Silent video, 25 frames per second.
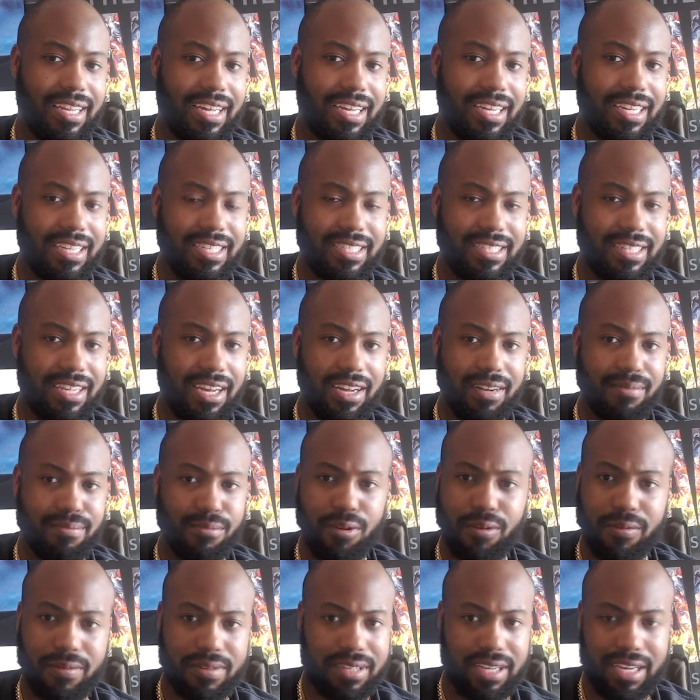He's done
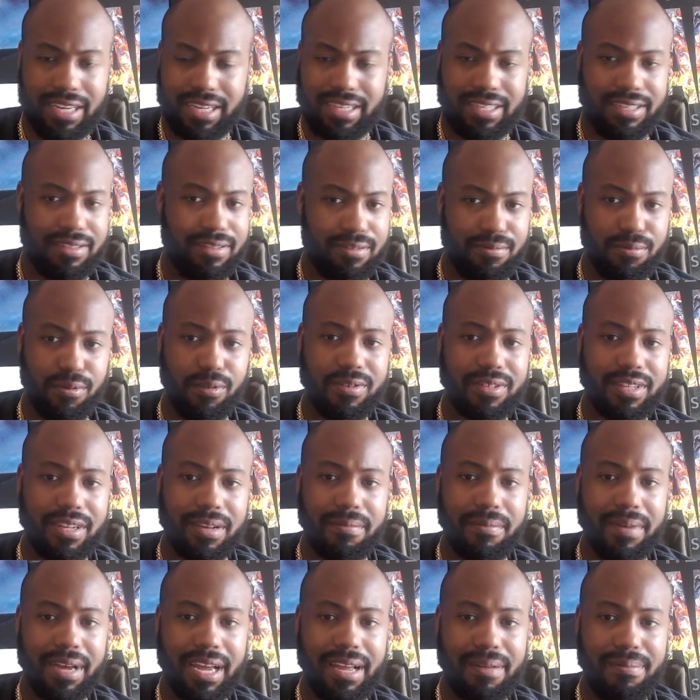movies movies done
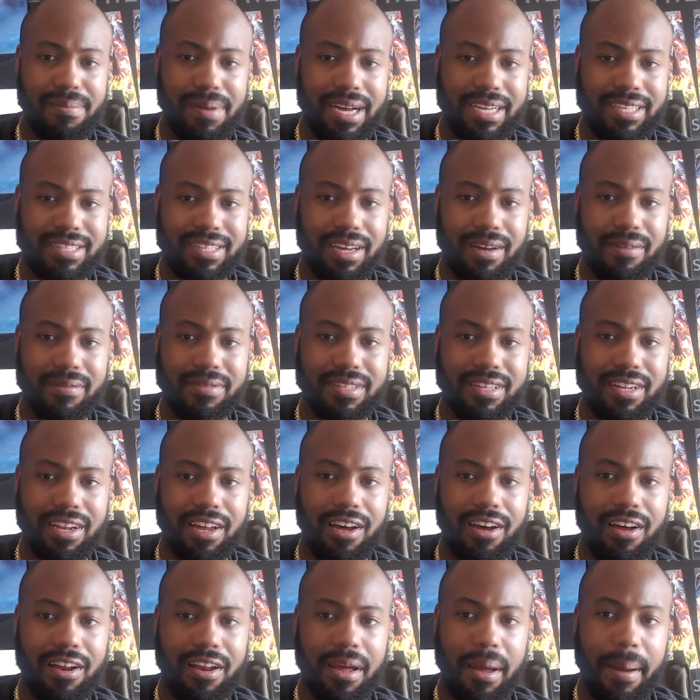made box office and
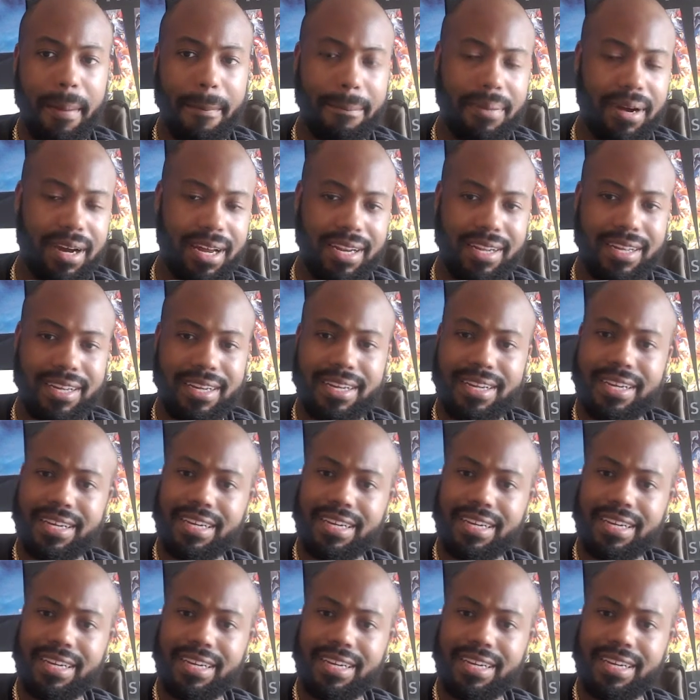all that, but